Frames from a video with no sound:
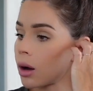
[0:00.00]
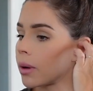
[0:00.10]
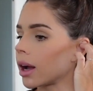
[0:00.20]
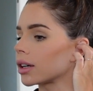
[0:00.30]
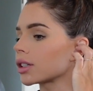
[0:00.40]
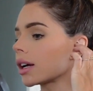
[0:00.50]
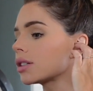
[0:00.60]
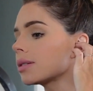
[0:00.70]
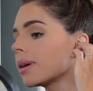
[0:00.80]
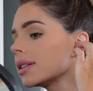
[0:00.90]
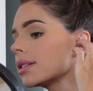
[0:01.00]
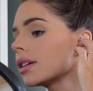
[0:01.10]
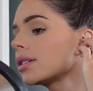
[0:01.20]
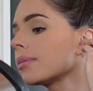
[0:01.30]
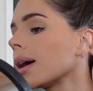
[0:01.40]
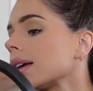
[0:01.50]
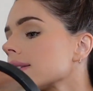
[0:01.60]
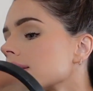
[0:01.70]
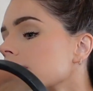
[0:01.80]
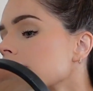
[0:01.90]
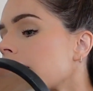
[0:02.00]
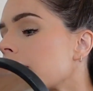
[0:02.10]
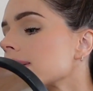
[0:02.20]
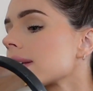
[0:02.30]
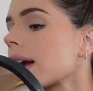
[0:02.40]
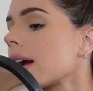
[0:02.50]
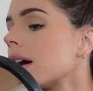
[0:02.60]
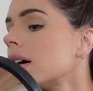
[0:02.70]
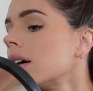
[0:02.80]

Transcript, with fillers: Oh my gosh, I just made such a mess with my mascara.